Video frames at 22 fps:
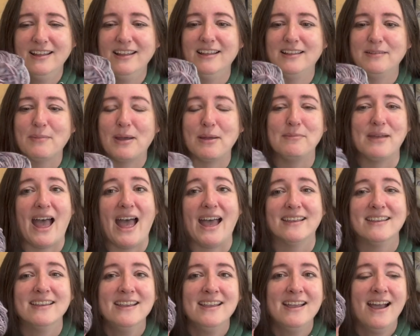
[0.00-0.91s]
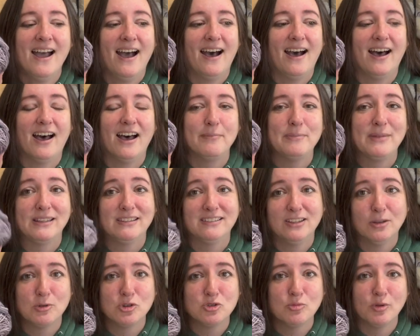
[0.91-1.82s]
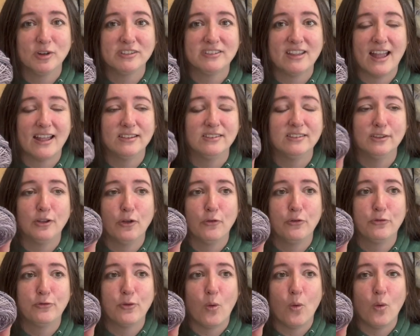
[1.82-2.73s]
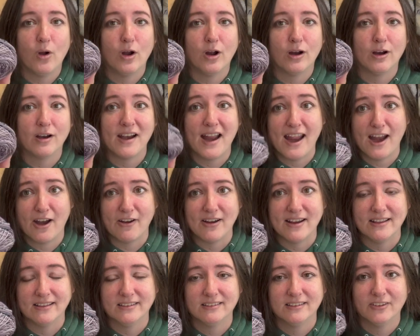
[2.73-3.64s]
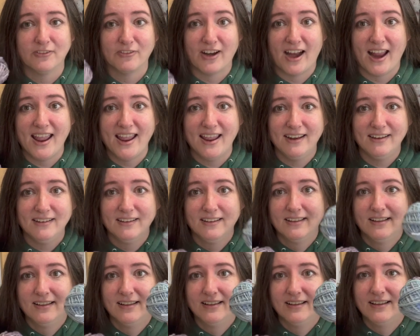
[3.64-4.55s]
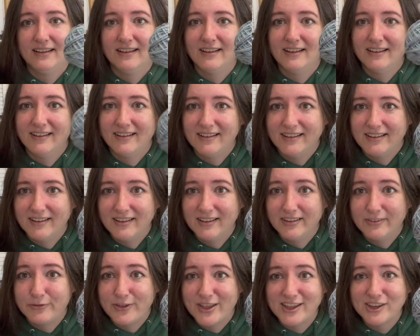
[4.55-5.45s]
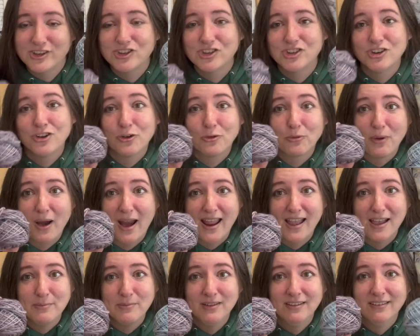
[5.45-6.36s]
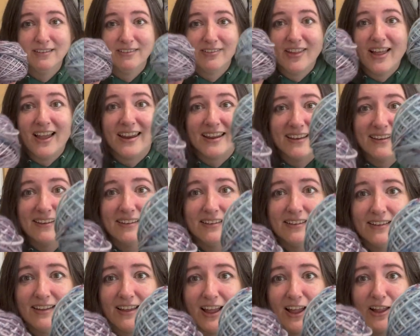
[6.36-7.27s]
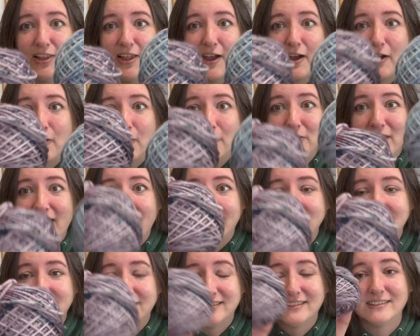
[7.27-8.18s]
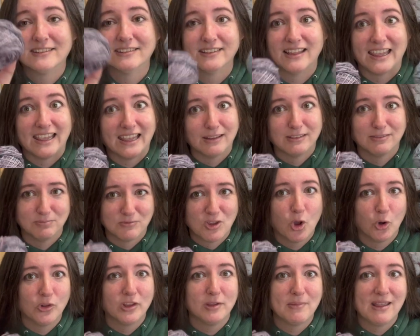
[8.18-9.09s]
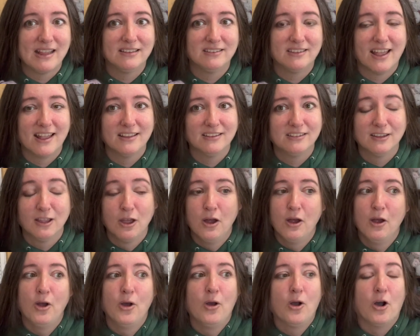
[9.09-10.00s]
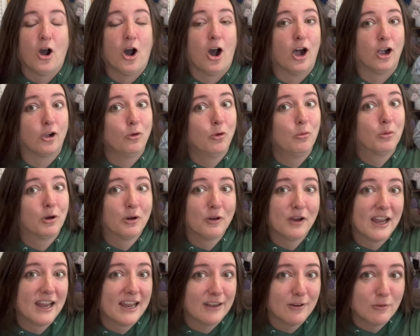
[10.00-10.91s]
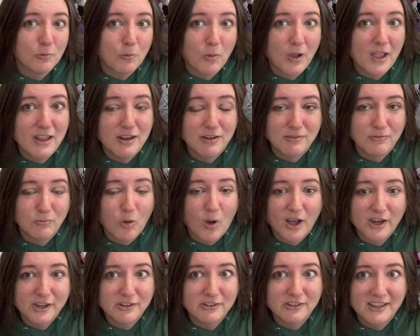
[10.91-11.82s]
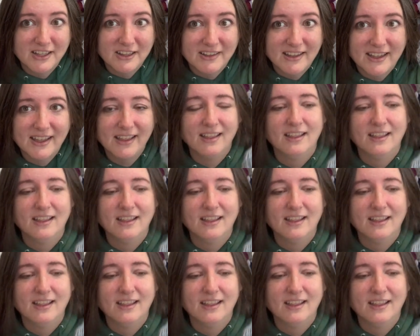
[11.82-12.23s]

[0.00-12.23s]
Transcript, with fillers: in my bag. Uh, makes so much more sense for Aries, right? Fish, ram, like, hello, that's like, it totally makes sense. Aquamarine and, and water lily,